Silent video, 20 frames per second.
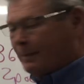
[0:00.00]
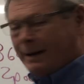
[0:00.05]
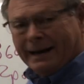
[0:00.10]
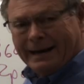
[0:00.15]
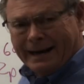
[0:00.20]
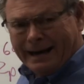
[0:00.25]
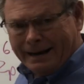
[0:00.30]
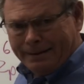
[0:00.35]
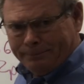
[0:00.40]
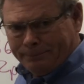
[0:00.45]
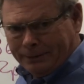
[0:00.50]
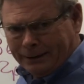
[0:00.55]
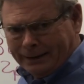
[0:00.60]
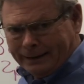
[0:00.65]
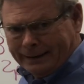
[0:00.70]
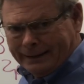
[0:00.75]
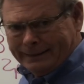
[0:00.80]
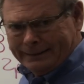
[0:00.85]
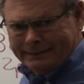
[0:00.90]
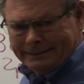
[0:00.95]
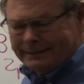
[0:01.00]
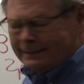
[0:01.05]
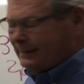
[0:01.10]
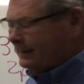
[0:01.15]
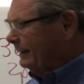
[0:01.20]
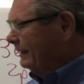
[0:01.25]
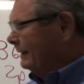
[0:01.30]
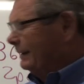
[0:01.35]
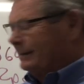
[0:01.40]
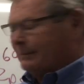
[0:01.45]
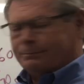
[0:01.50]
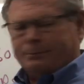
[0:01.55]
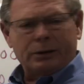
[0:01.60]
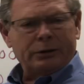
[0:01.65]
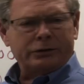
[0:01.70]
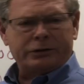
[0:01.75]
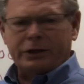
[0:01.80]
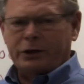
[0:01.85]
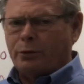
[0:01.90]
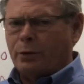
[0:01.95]
by nameplate,
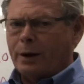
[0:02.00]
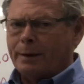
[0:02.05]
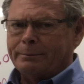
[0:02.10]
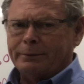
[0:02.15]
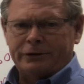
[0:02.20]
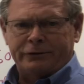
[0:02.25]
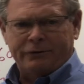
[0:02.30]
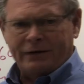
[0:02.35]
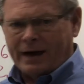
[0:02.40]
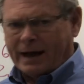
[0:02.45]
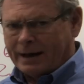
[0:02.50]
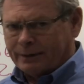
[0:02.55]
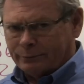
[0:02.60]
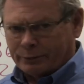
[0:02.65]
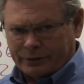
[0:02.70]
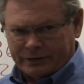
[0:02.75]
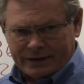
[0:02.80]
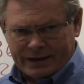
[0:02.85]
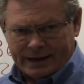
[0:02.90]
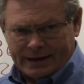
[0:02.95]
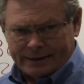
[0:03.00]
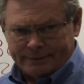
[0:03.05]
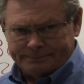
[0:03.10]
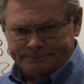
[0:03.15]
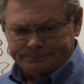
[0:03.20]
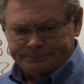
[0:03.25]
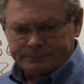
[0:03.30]
most equipment's fine with that.